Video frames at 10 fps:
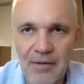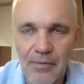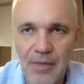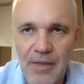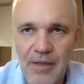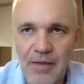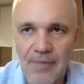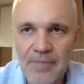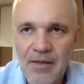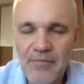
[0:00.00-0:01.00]

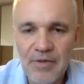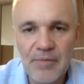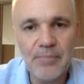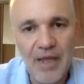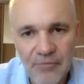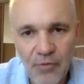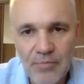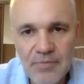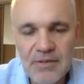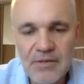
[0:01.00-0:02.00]
with
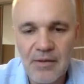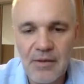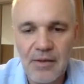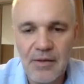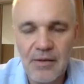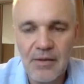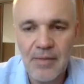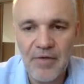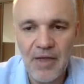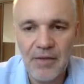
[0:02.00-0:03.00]
platforms. I
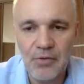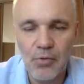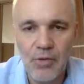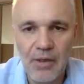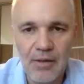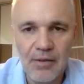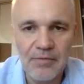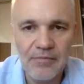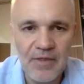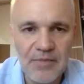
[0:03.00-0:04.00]
mean, we had
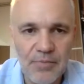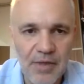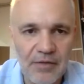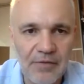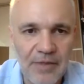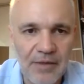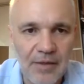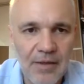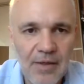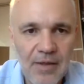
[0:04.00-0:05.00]
Google, Facebook, and
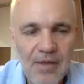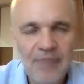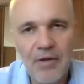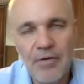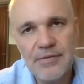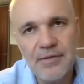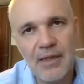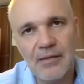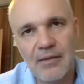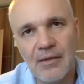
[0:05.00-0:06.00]
Twitter. We also
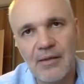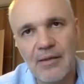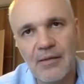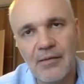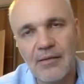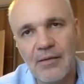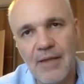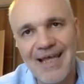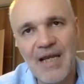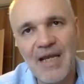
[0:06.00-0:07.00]
had
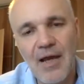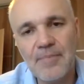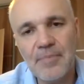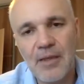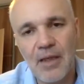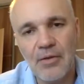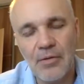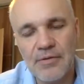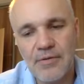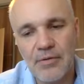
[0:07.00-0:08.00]
ERGA, and
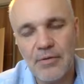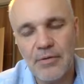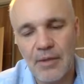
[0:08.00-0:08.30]
also